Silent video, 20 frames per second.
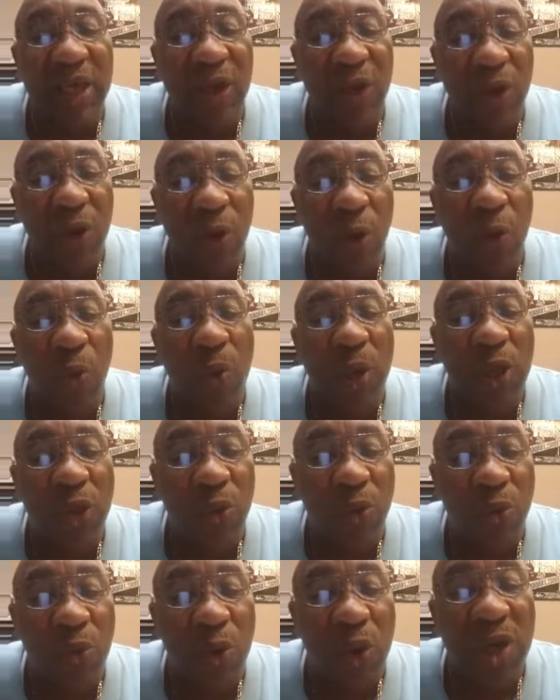to go, where
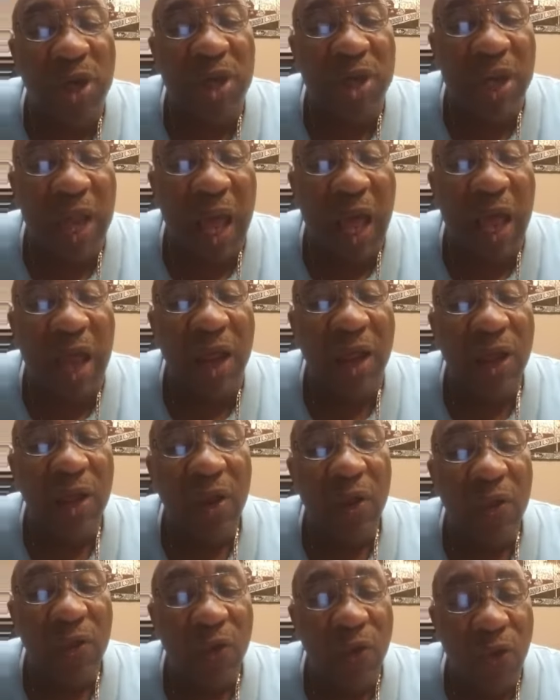you would not
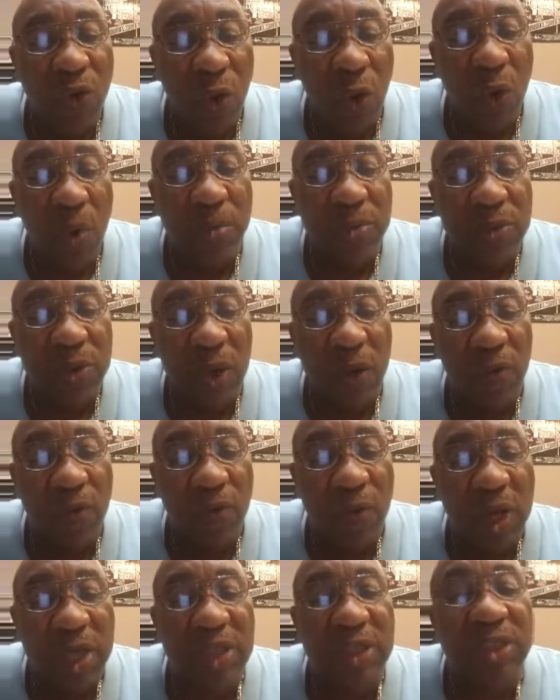normally
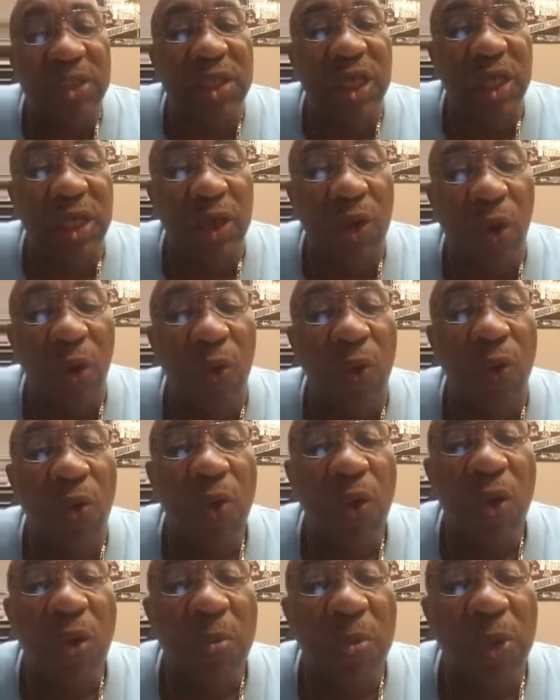originally go,
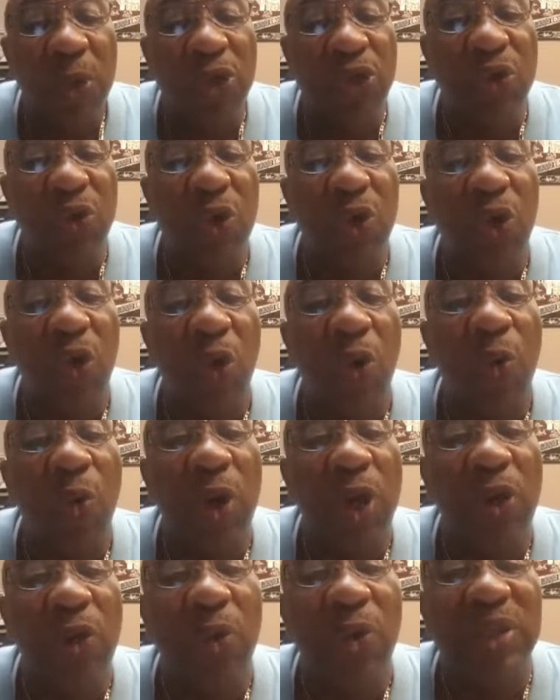but you'll go
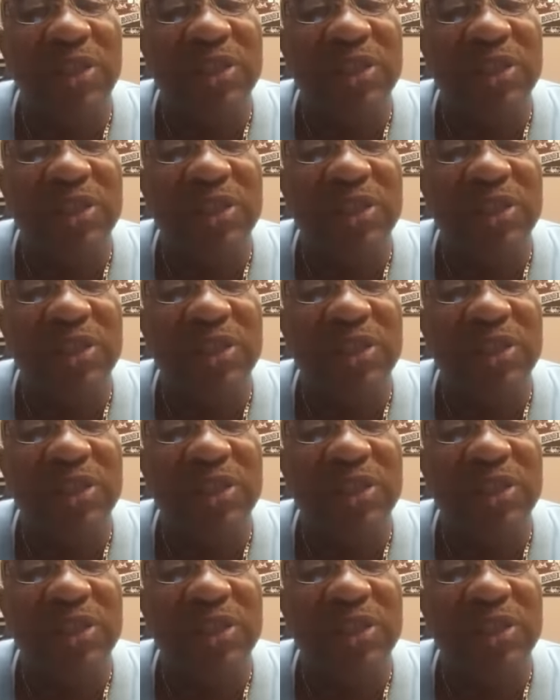where you are